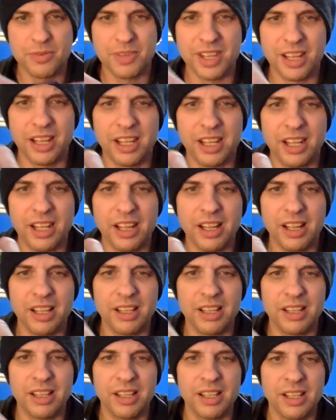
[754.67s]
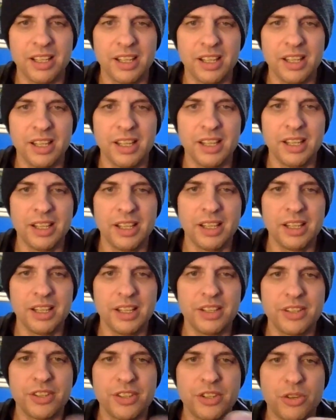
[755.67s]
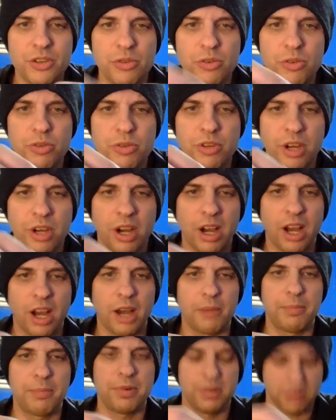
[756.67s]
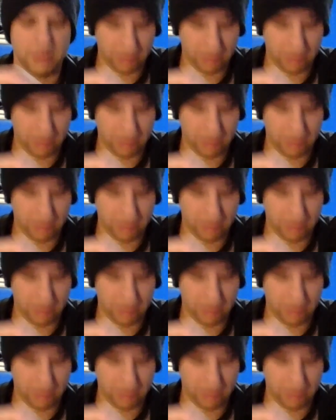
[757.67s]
with a little screw top.